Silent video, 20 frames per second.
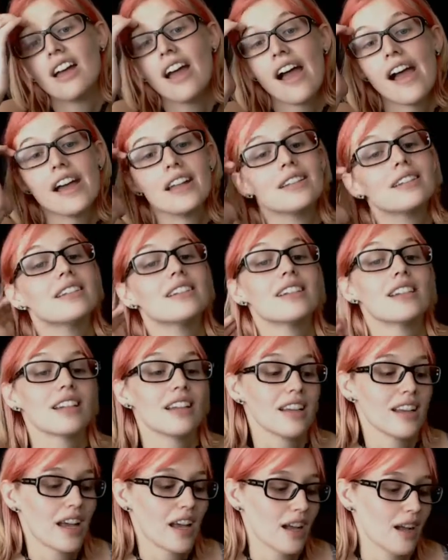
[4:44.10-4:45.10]
And
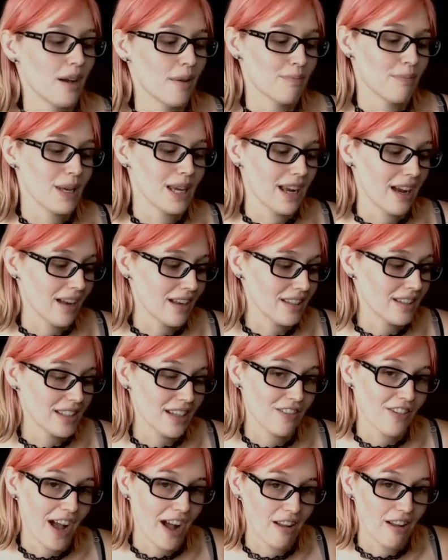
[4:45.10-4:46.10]
because
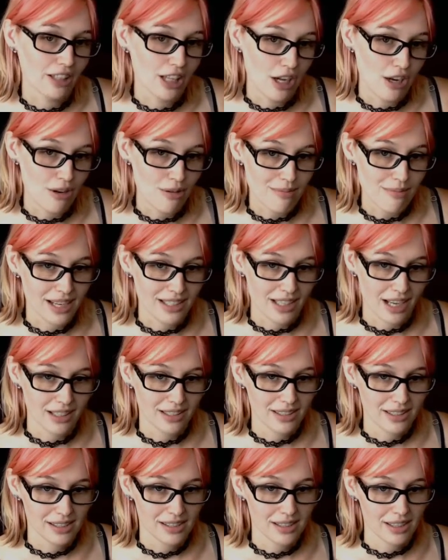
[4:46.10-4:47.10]
of how low my
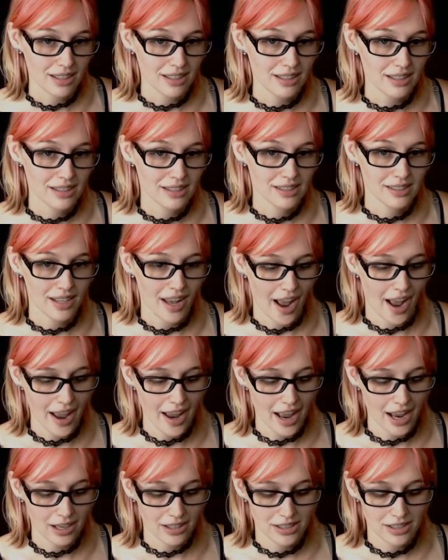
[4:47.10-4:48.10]
desk sits, I
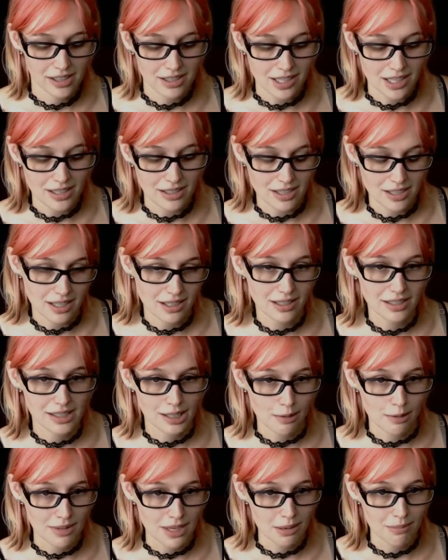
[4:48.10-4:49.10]
actually needed
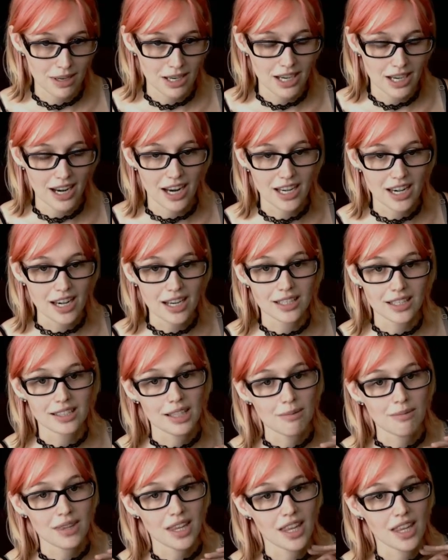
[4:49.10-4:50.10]
something mini. I needed
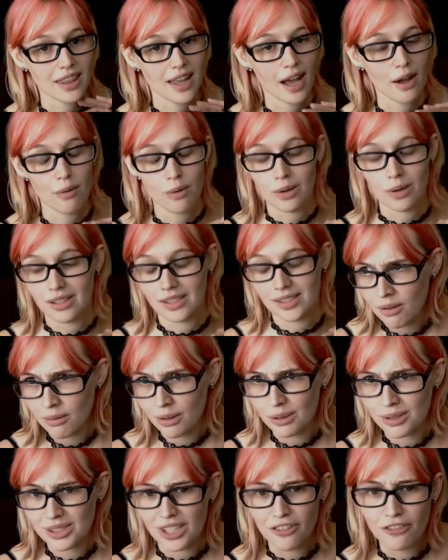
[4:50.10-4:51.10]
something that was,
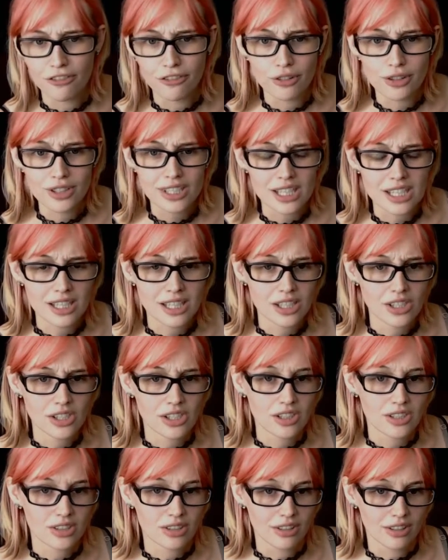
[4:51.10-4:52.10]
14
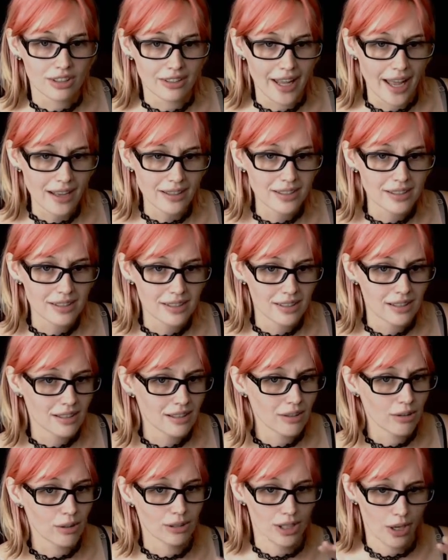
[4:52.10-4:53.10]
inches or less
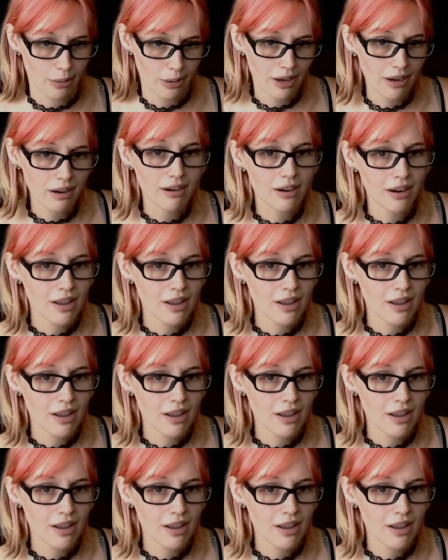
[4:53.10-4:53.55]
or lower.